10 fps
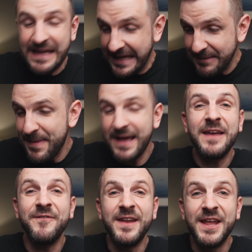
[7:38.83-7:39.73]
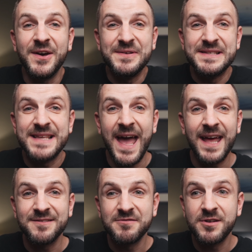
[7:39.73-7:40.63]
keep making videos
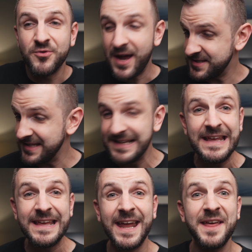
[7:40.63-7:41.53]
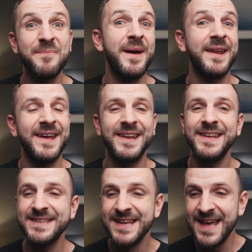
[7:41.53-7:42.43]
and gradually getting better at
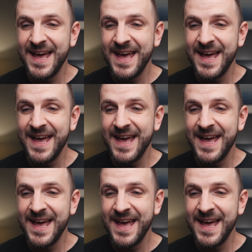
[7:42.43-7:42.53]
it.